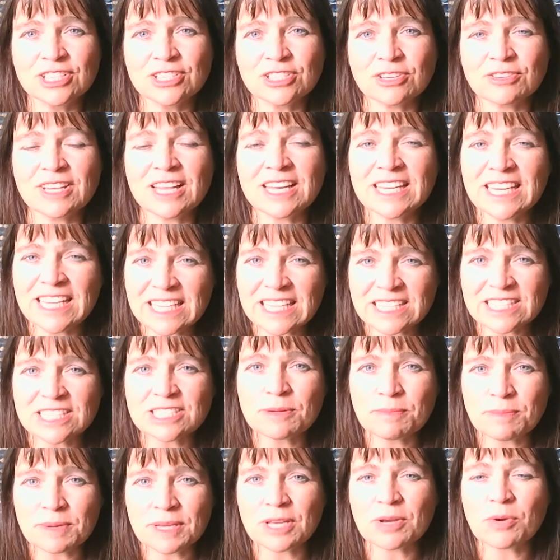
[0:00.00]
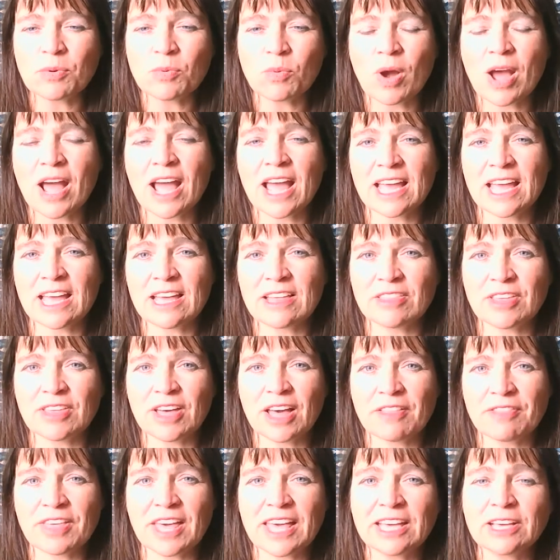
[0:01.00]
So there needs to be a way
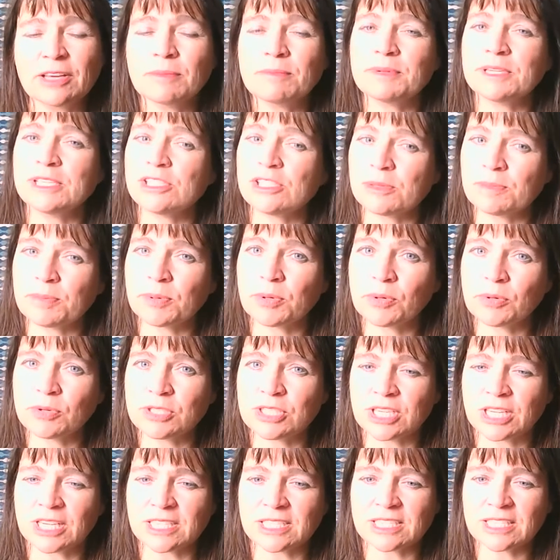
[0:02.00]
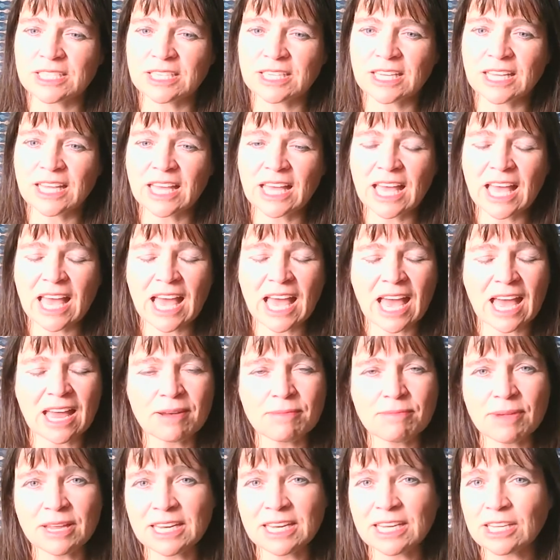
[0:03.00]
that they can be supported.
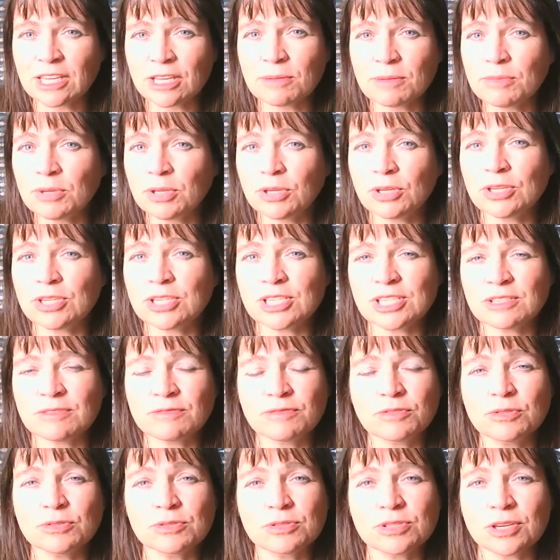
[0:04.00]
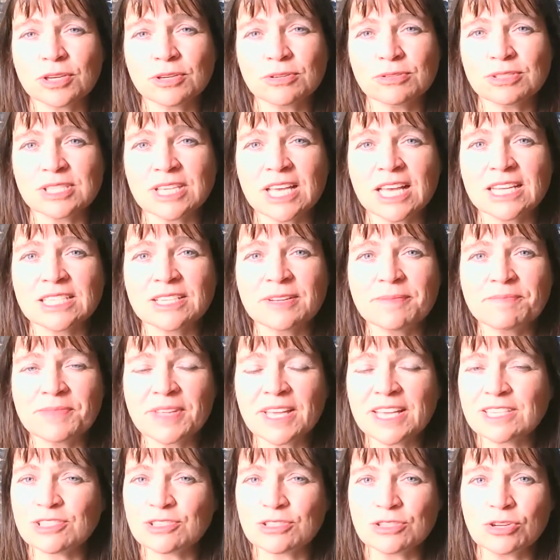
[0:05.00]
And many communities have also said,
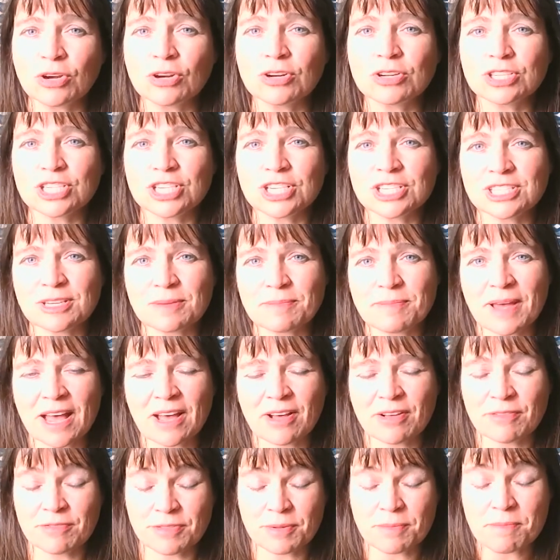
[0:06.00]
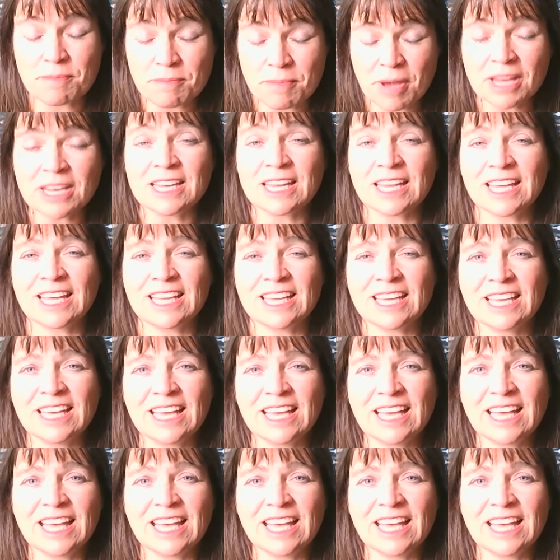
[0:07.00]
it's not just about the money,